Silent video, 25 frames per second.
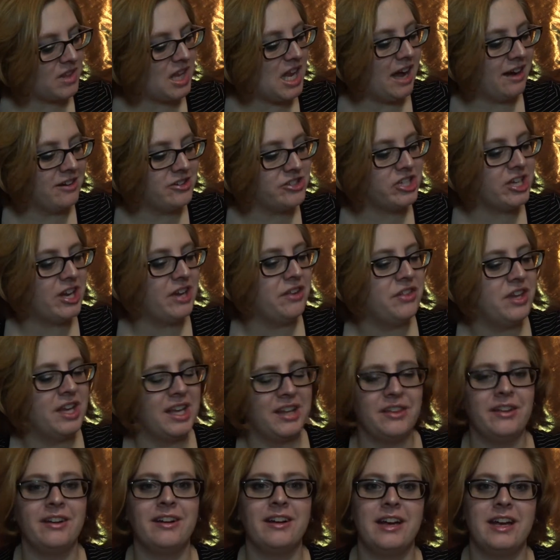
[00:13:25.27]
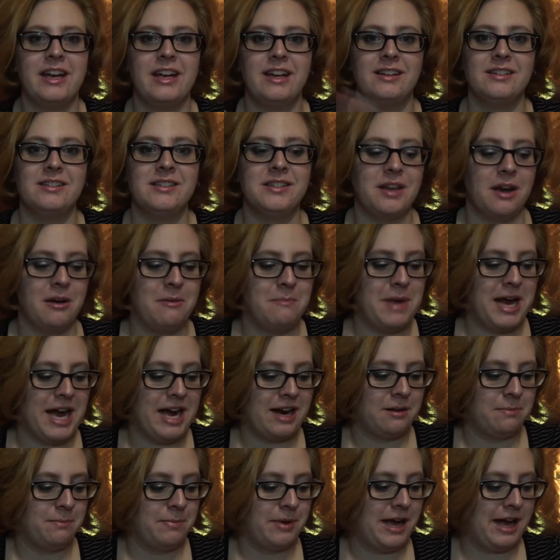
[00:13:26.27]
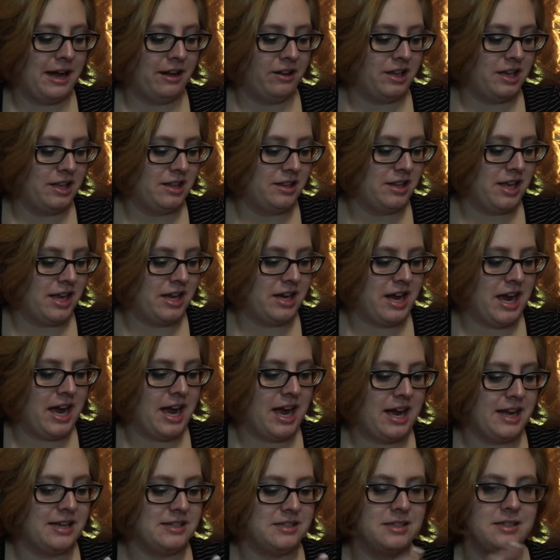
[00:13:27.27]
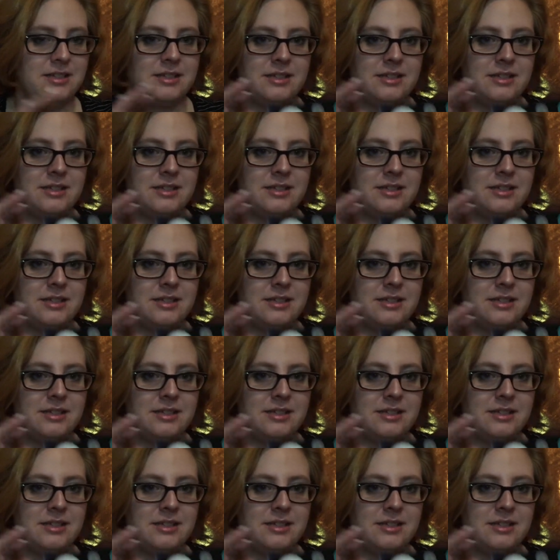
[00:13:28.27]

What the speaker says: Actually, I think there is a MAC palette that has a